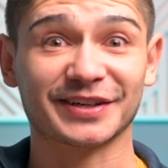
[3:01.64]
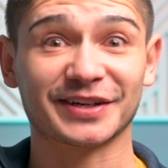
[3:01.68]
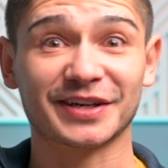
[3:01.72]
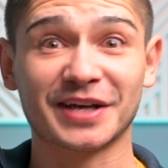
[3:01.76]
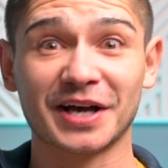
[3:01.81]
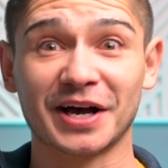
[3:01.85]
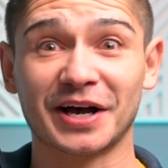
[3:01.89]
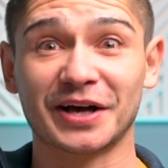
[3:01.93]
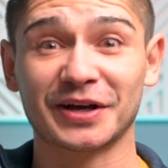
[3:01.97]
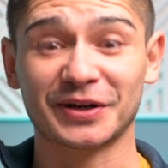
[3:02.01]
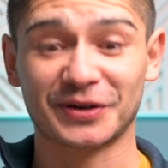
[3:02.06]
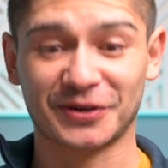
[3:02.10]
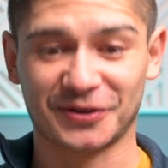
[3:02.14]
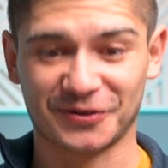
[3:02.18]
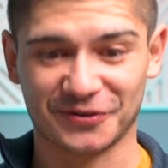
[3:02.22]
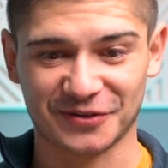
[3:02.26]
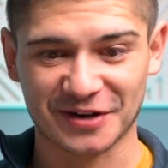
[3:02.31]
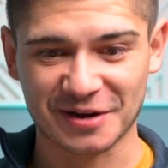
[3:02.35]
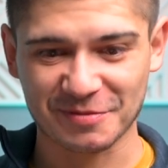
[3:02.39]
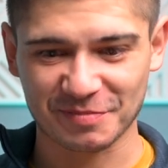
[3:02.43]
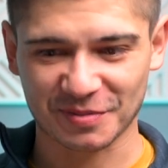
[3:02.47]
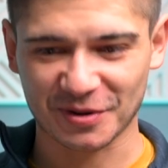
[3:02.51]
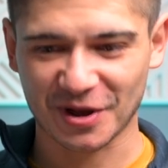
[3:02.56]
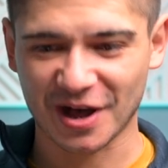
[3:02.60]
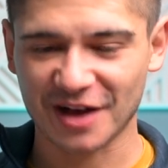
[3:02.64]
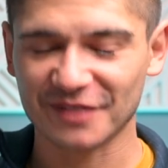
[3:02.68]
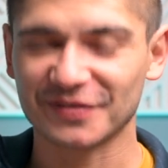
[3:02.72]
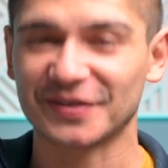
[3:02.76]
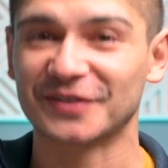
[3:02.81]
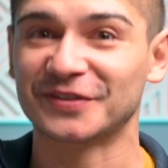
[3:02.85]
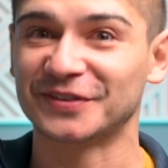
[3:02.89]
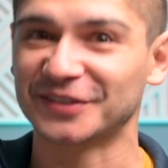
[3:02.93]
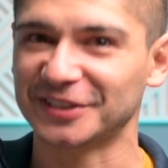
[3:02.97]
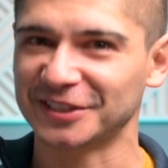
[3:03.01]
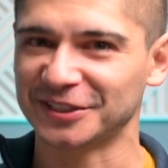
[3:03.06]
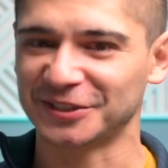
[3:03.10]
cut or rip off. I
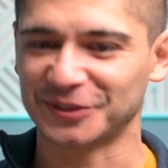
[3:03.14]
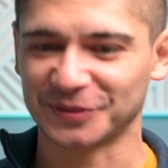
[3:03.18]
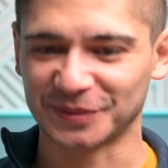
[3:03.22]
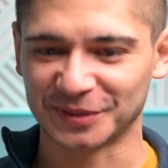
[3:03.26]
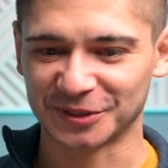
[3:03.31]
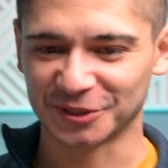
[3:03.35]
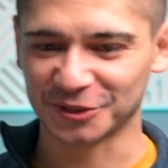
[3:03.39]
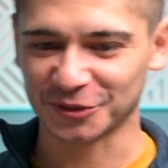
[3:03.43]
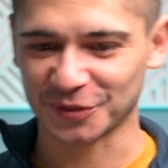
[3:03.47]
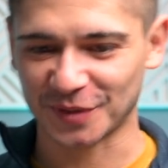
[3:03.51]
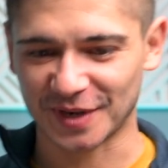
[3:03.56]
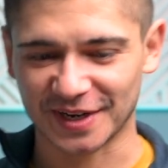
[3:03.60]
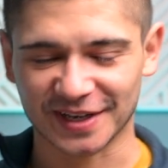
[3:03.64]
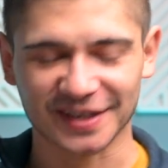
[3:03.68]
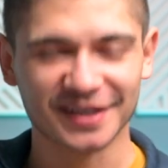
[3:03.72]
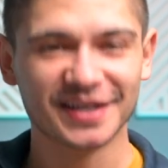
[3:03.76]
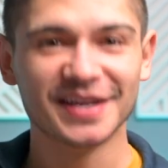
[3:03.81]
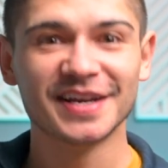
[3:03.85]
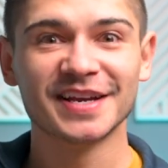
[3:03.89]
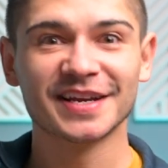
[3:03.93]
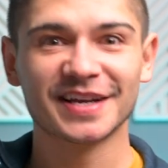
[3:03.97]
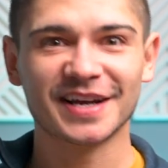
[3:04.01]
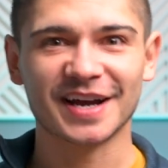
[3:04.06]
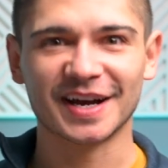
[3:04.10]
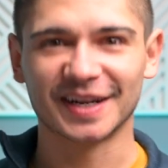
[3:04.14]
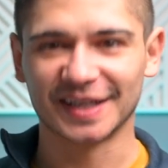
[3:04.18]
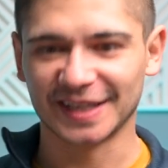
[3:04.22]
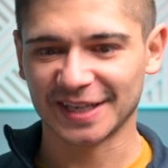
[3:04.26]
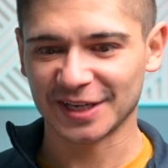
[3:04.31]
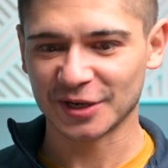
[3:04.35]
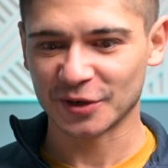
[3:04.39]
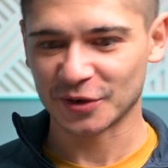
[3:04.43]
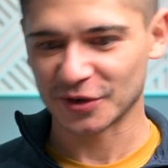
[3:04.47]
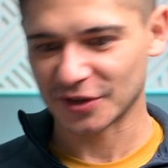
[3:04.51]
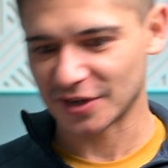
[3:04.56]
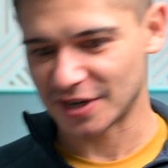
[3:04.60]
really do enjoy
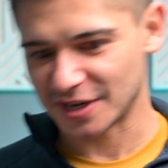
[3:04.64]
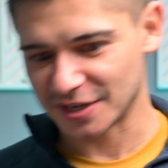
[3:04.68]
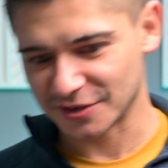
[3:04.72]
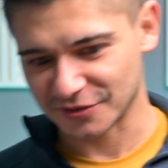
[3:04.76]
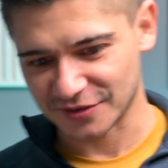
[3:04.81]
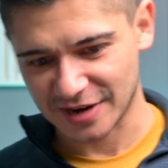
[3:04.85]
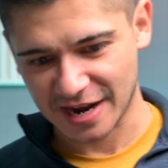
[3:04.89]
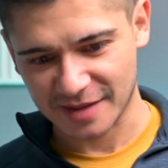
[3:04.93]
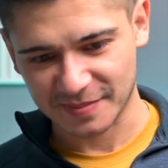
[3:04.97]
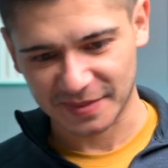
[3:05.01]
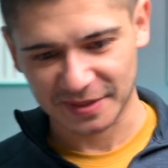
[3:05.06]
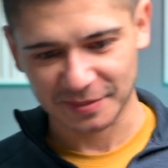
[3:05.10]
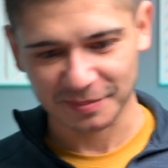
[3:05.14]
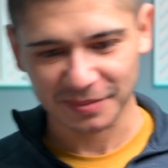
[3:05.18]
cutting or unwrapping